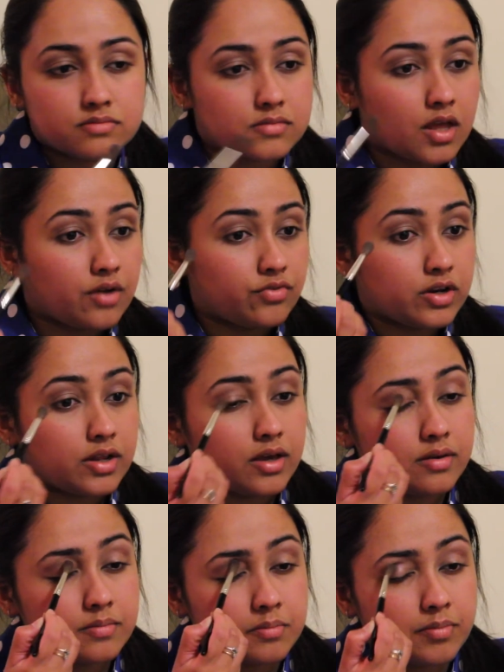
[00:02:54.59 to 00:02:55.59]
every
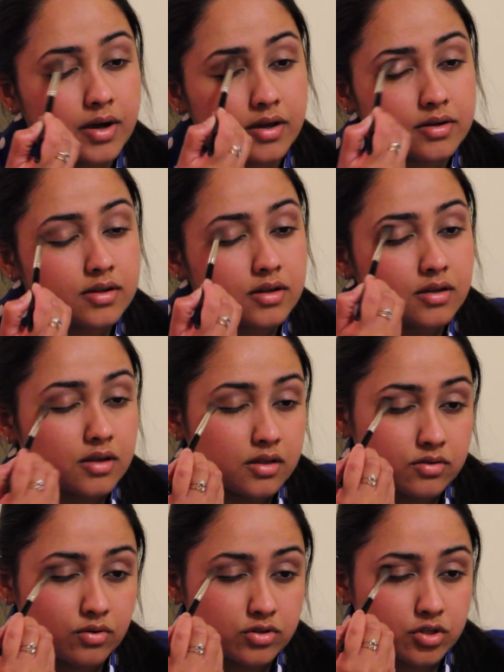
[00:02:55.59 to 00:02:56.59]
day, but
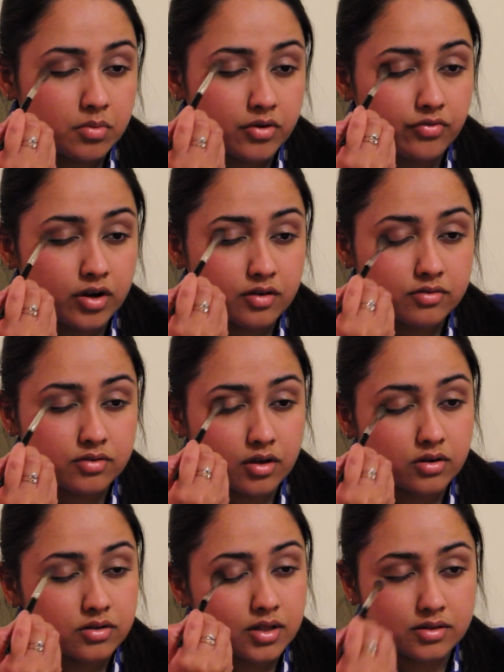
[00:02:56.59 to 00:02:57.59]
it's going to be a very
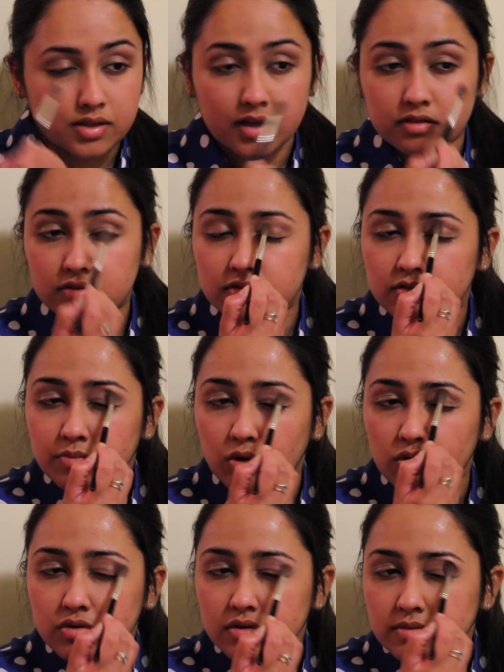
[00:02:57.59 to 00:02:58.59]
subtle and light smoke.